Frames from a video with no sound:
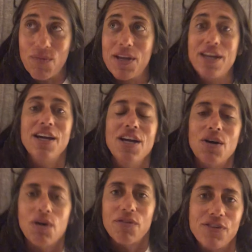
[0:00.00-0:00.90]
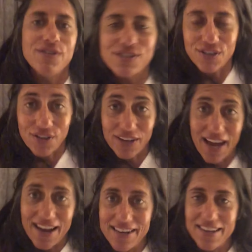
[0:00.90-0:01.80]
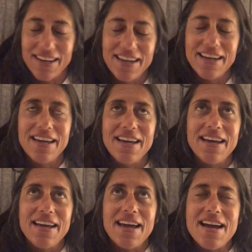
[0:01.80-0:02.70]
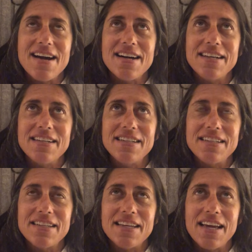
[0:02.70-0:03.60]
that we refuse to look at. And